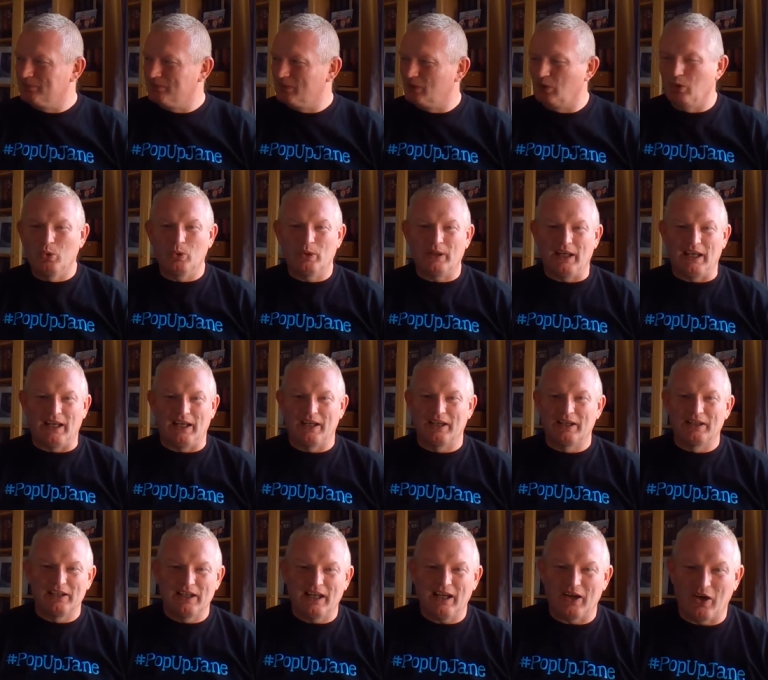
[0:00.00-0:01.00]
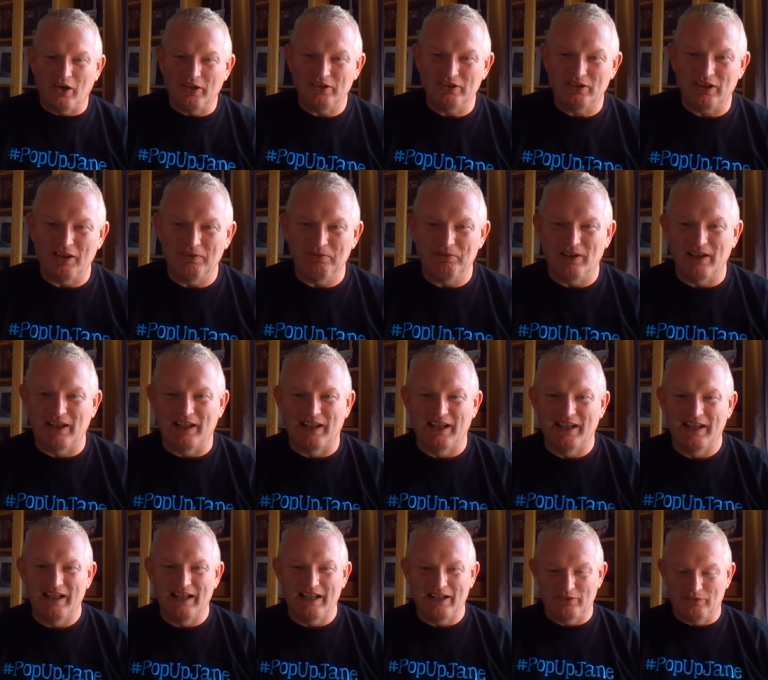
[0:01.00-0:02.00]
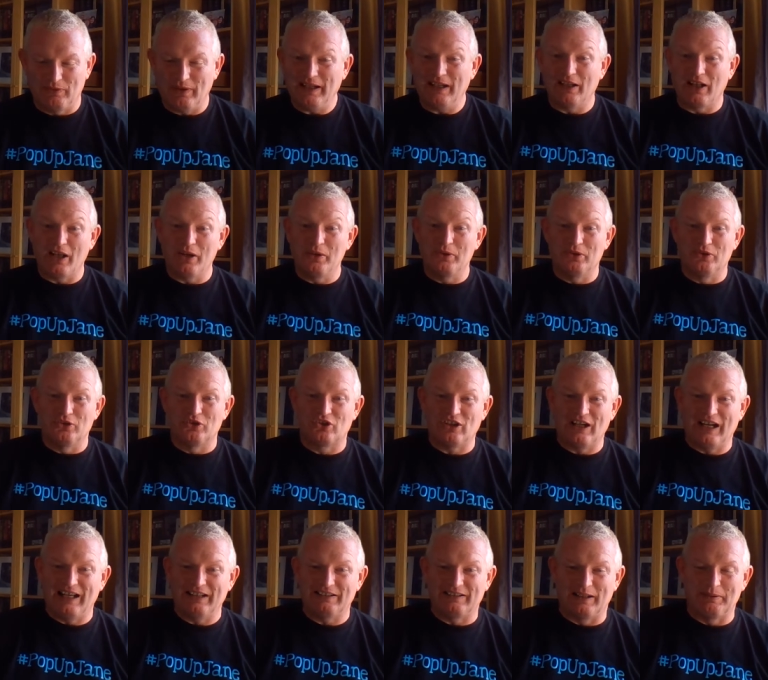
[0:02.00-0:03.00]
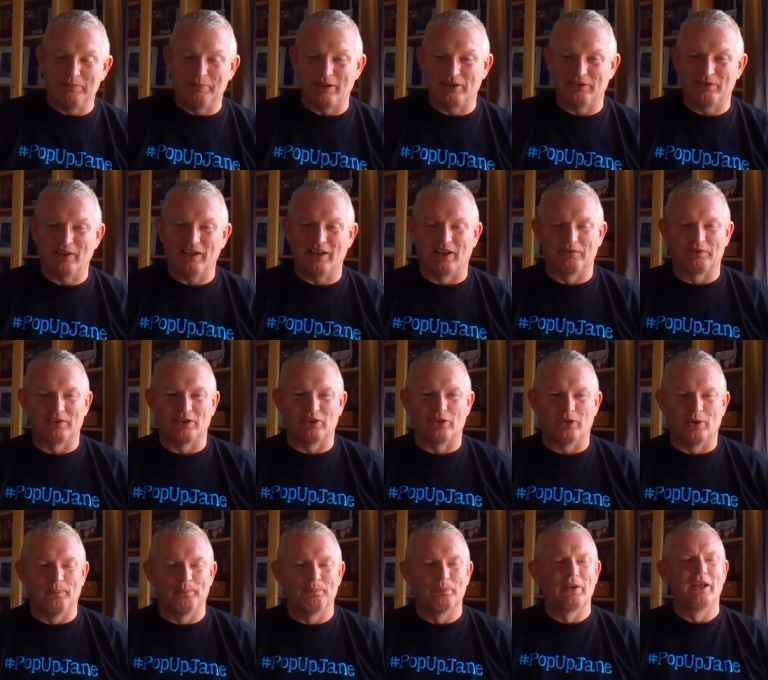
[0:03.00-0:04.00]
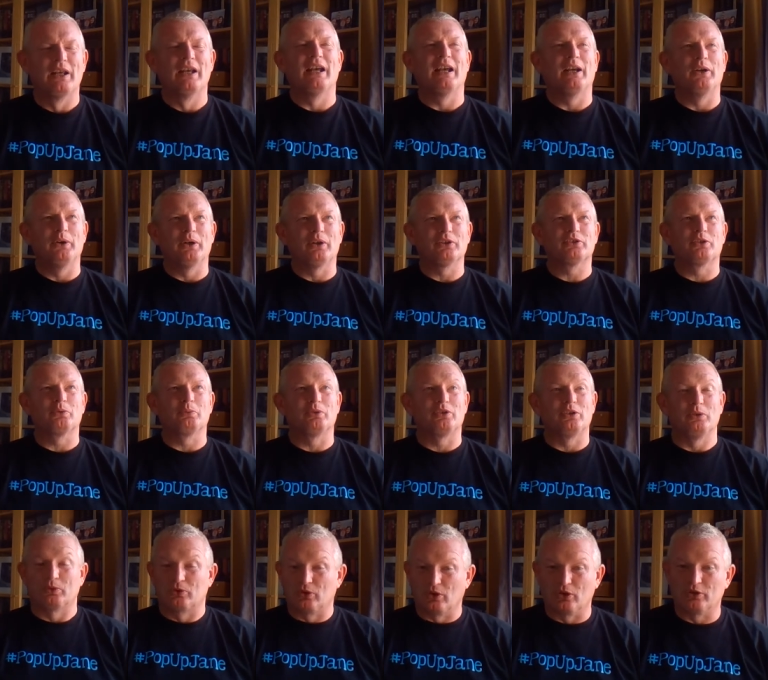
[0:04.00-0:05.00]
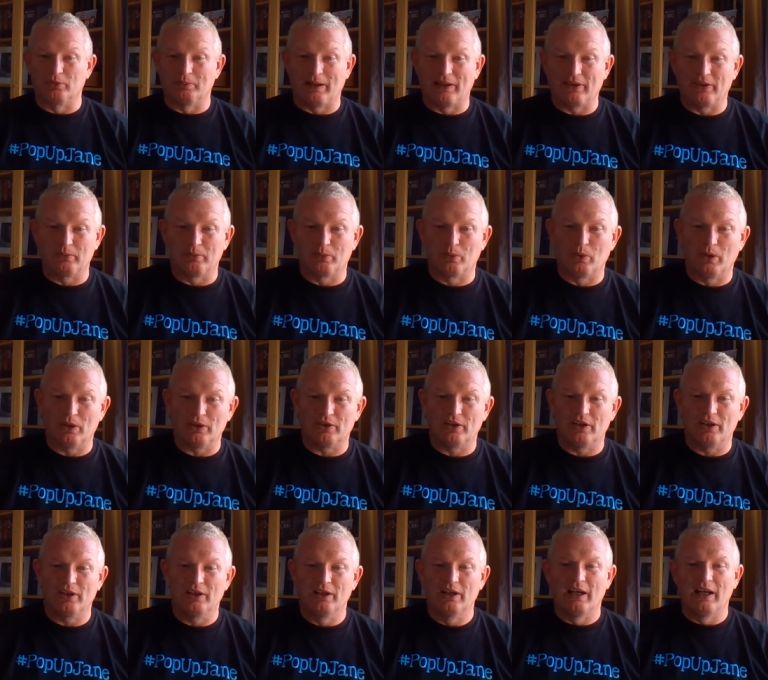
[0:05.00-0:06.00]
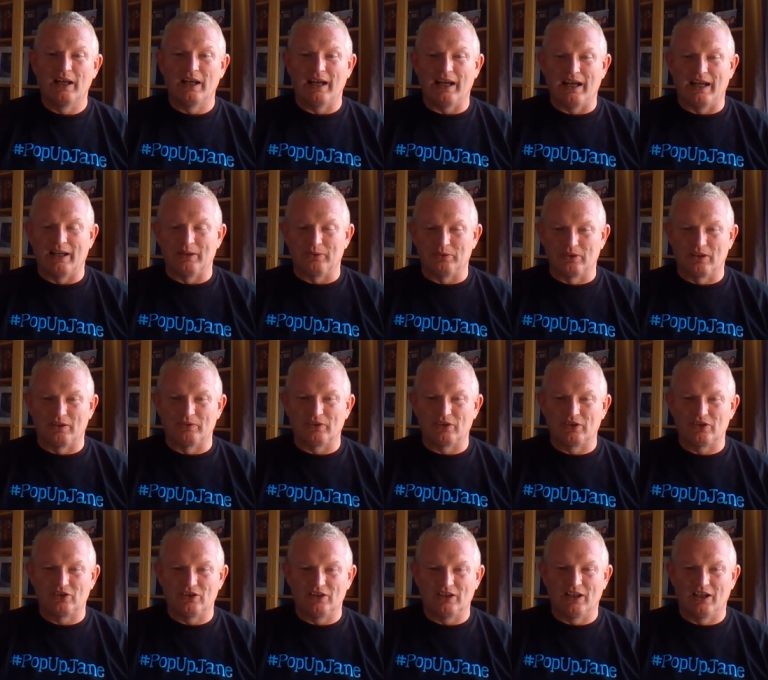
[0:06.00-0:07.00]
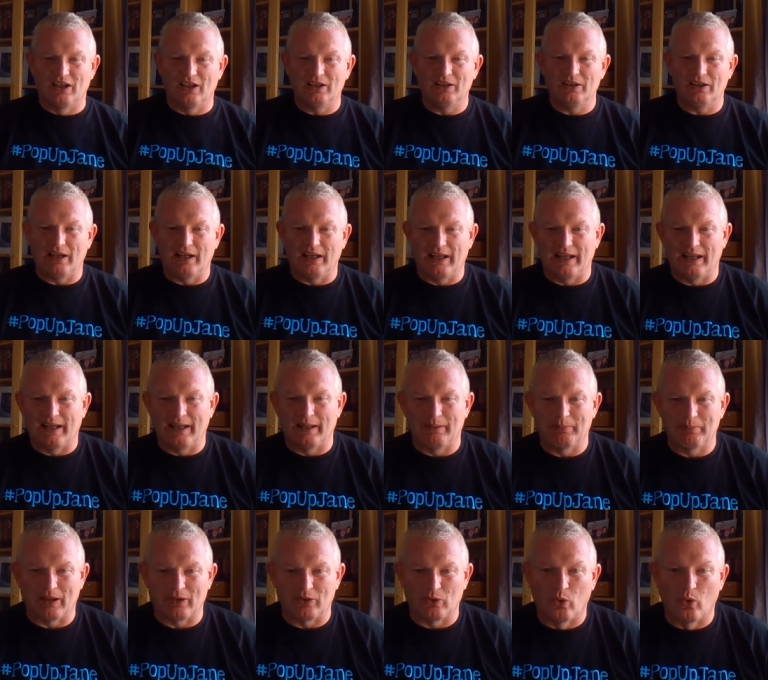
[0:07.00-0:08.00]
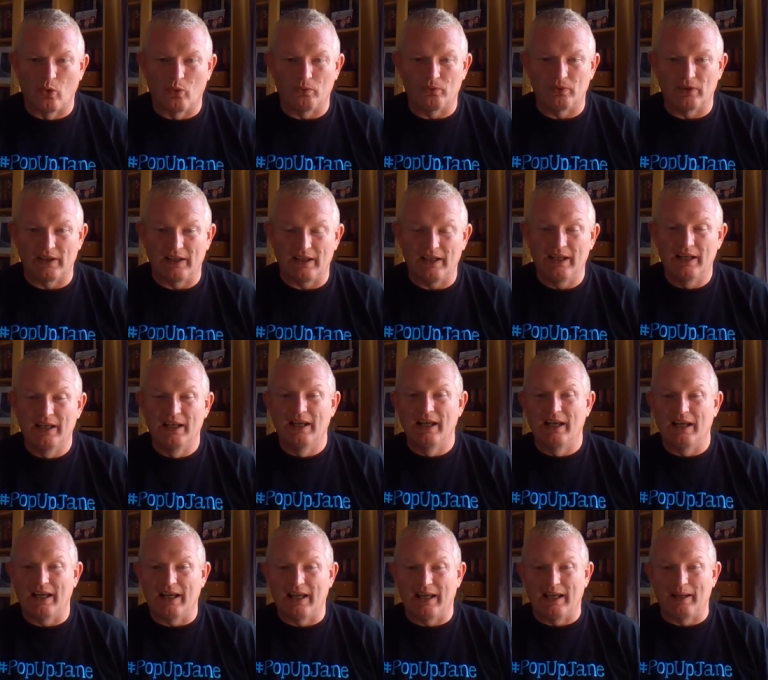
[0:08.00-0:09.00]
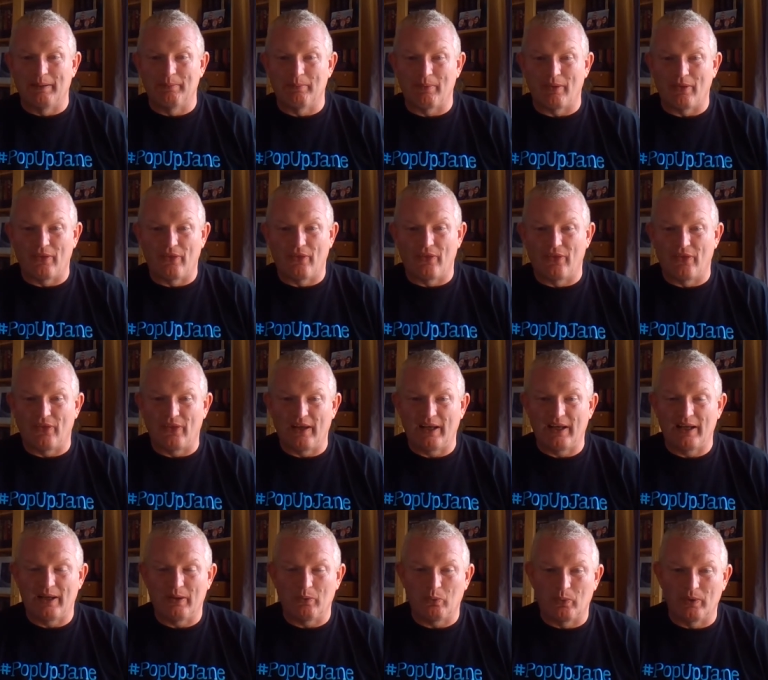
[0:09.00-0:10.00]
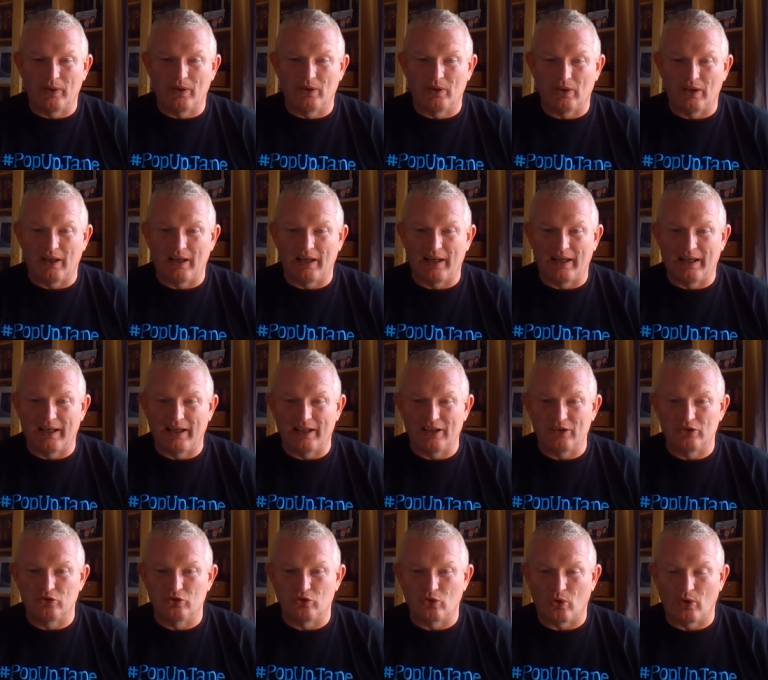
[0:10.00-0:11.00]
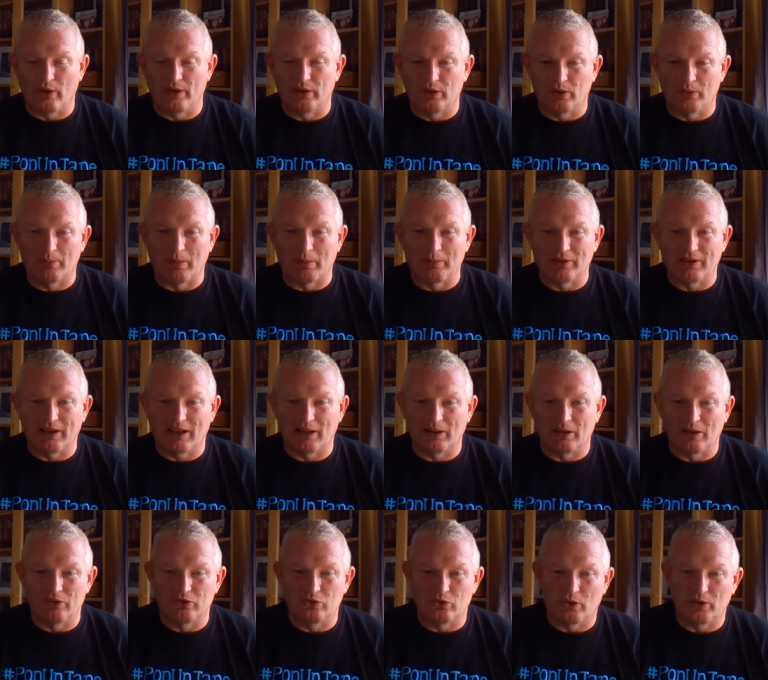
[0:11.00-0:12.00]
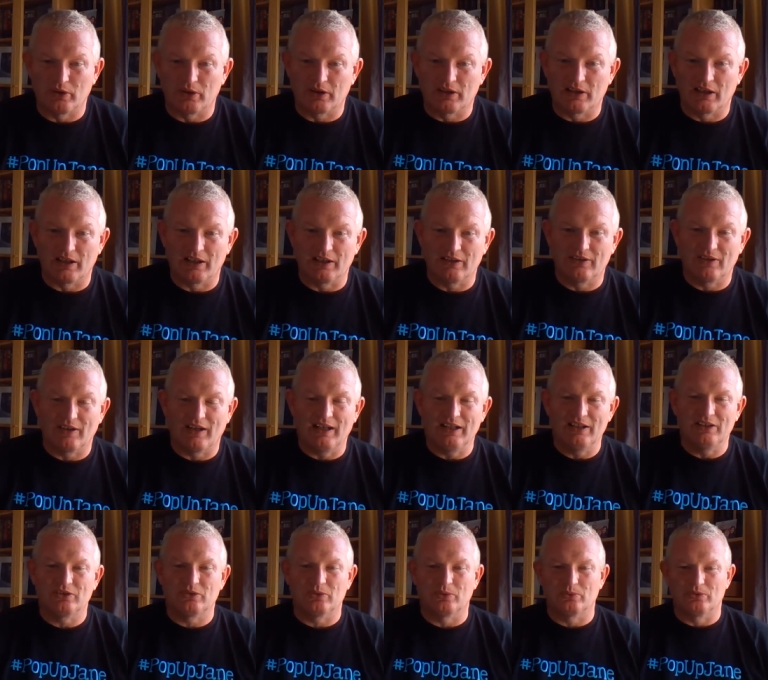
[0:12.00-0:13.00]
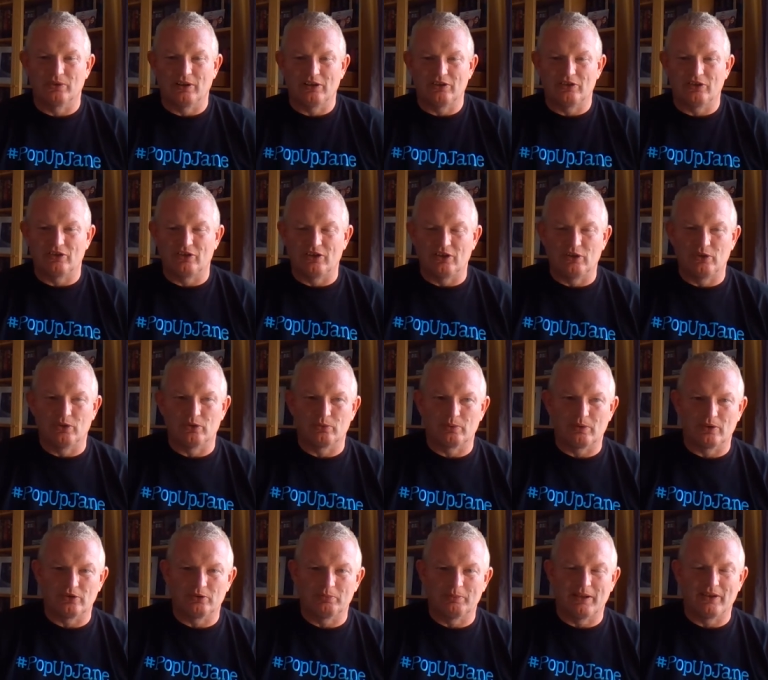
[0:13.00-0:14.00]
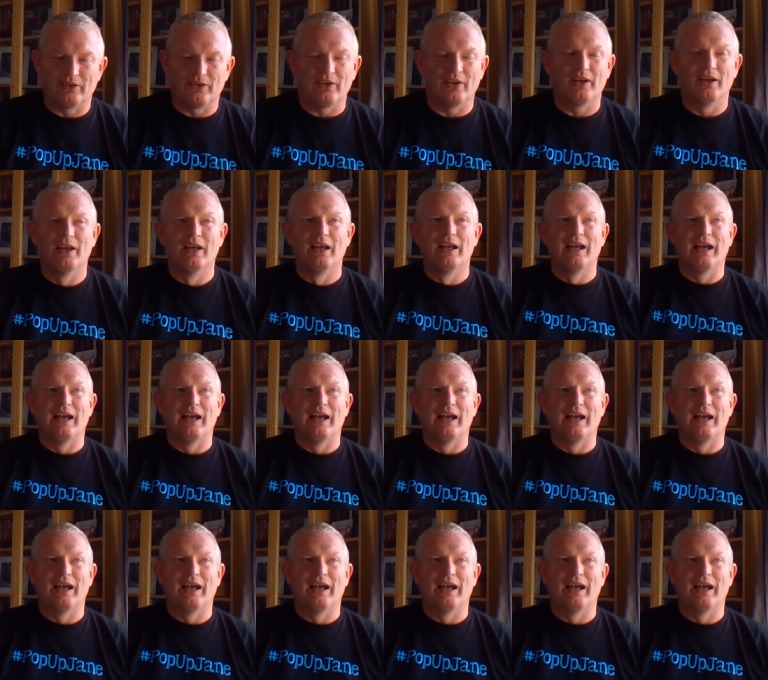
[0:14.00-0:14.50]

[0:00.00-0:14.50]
Loki. Yeah, he's lovely. He's very loud and chatty, but he's very lovely too. Who else did we see? We saw Samantha Mcwhirter. It was lovely to see her. And hopefully they will enjoy, your mum and dad will enjoy your curry tonight. So it was nice to see you as well, Samantha.